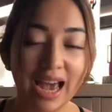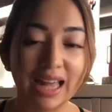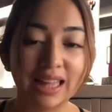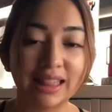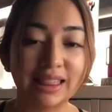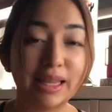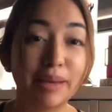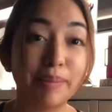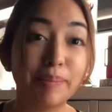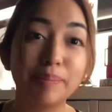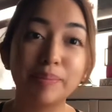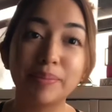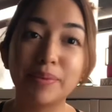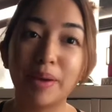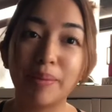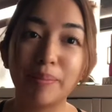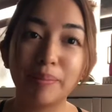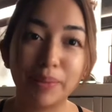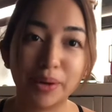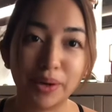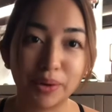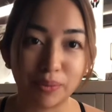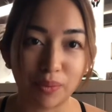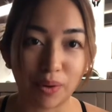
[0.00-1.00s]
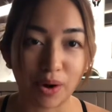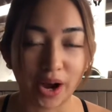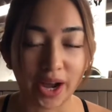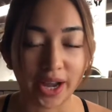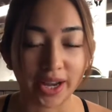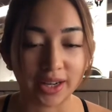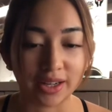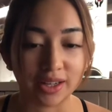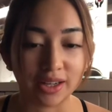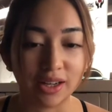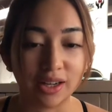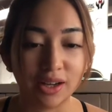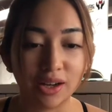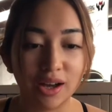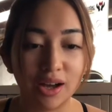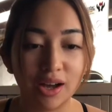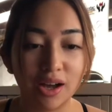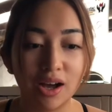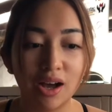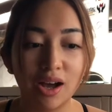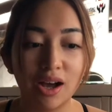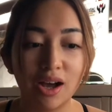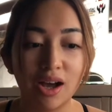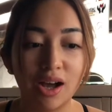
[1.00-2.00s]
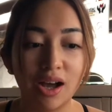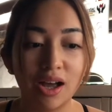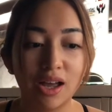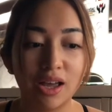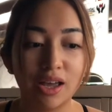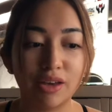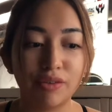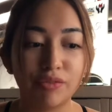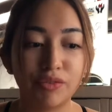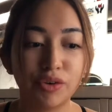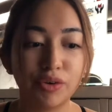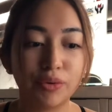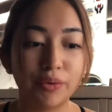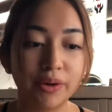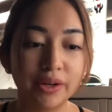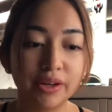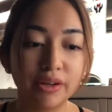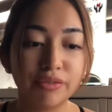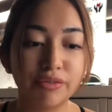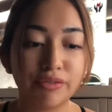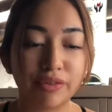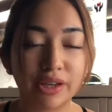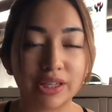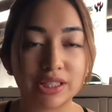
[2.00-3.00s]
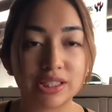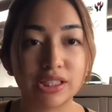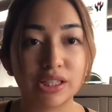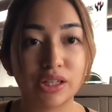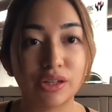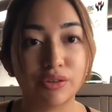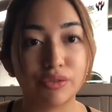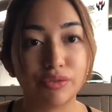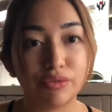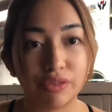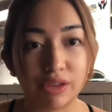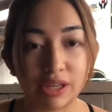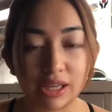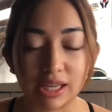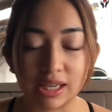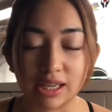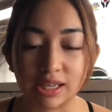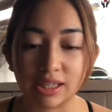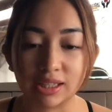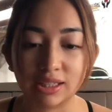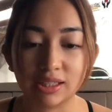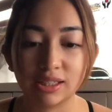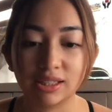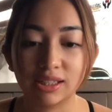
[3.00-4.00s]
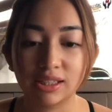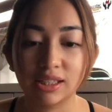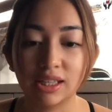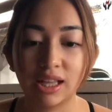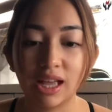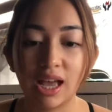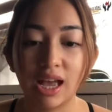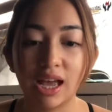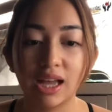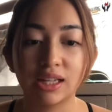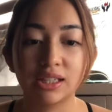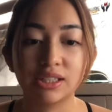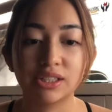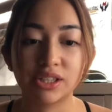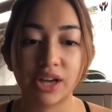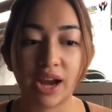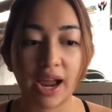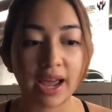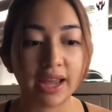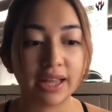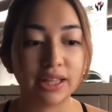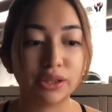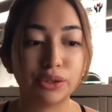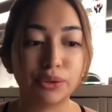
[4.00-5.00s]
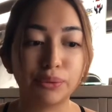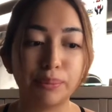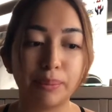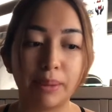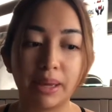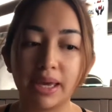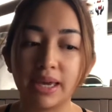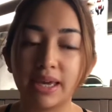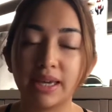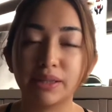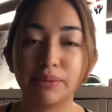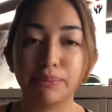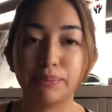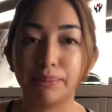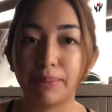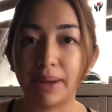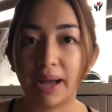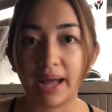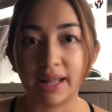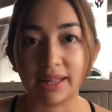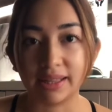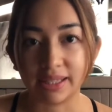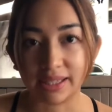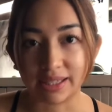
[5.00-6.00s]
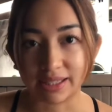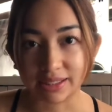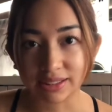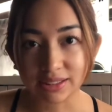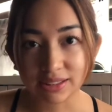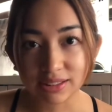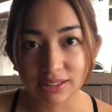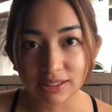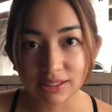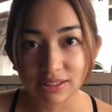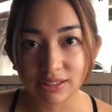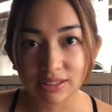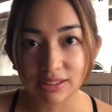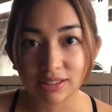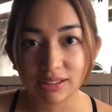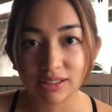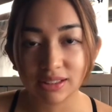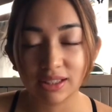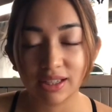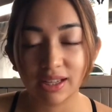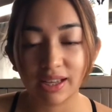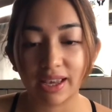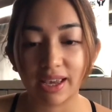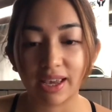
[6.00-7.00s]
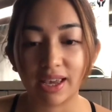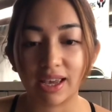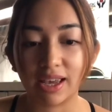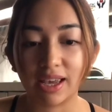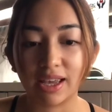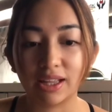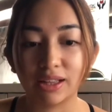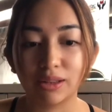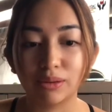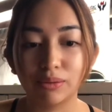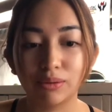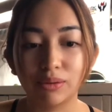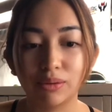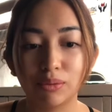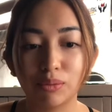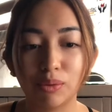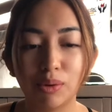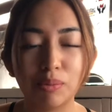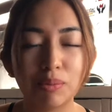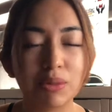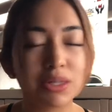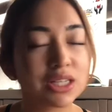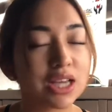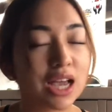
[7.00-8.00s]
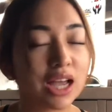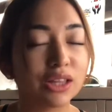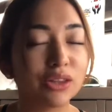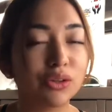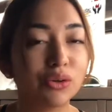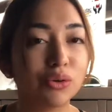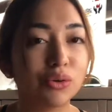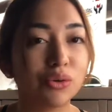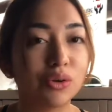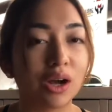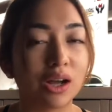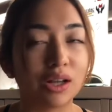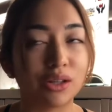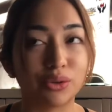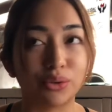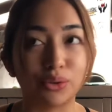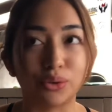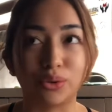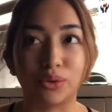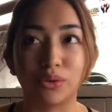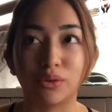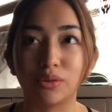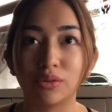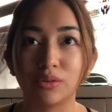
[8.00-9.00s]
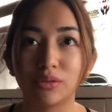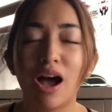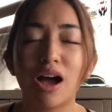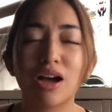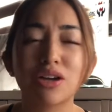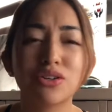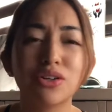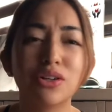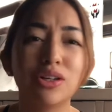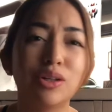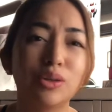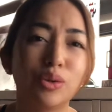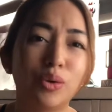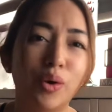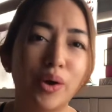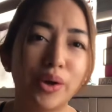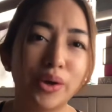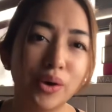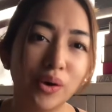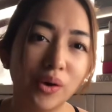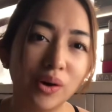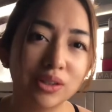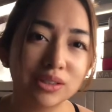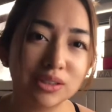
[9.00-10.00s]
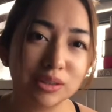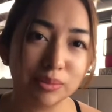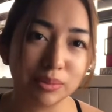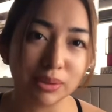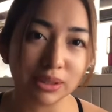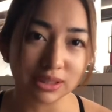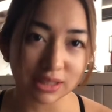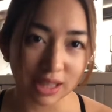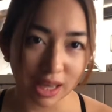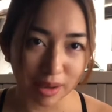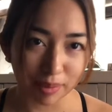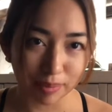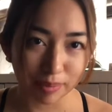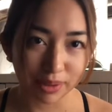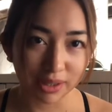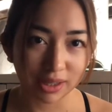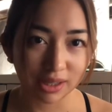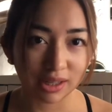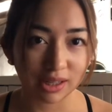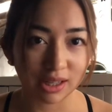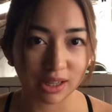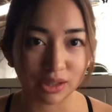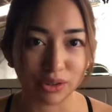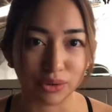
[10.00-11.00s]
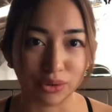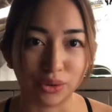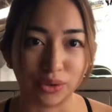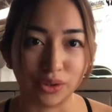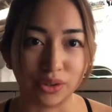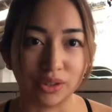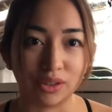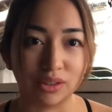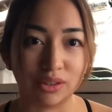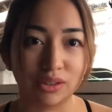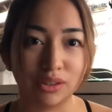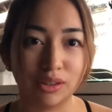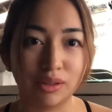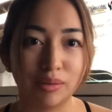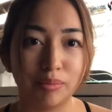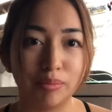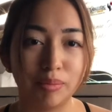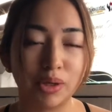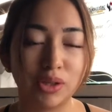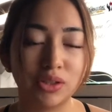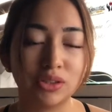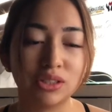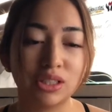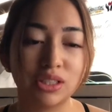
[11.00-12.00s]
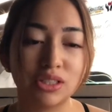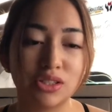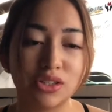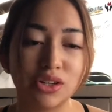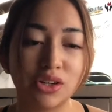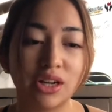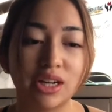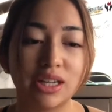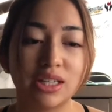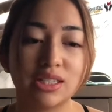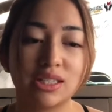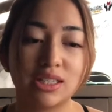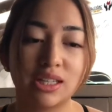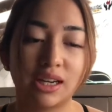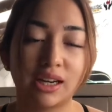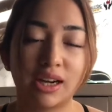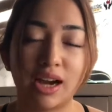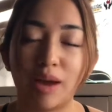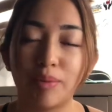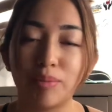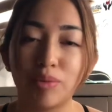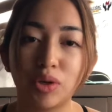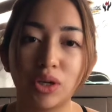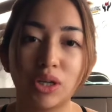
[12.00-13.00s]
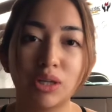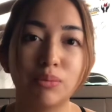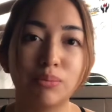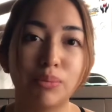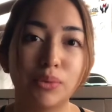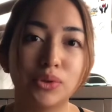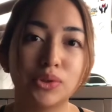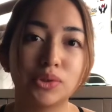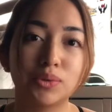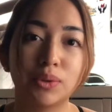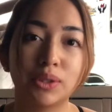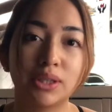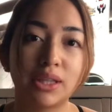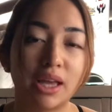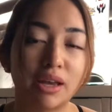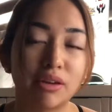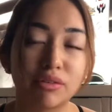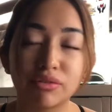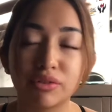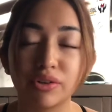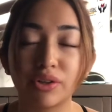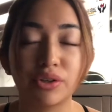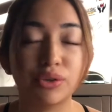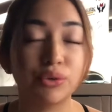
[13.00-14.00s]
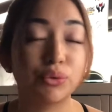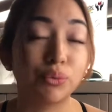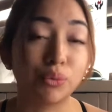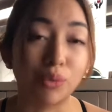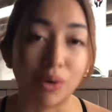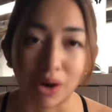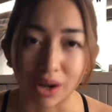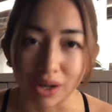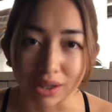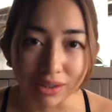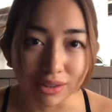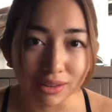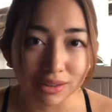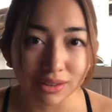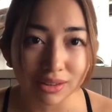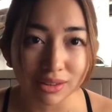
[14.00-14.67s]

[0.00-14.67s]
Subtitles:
Tip number one, if you wanna fix your feed, try to make it balanced. And huwag masyadong ano. Actually, no. Ayoko kasi magsabi ng ganun. Because it's your Instagram. You can post whatever you want.